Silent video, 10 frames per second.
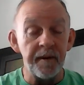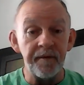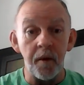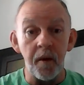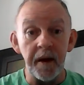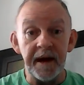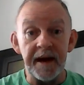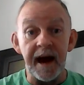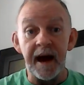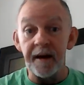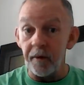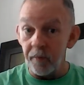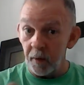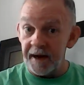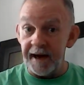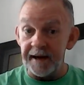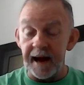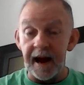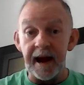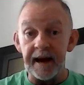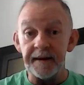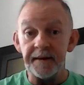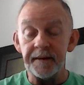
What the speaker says: before he died or when he died.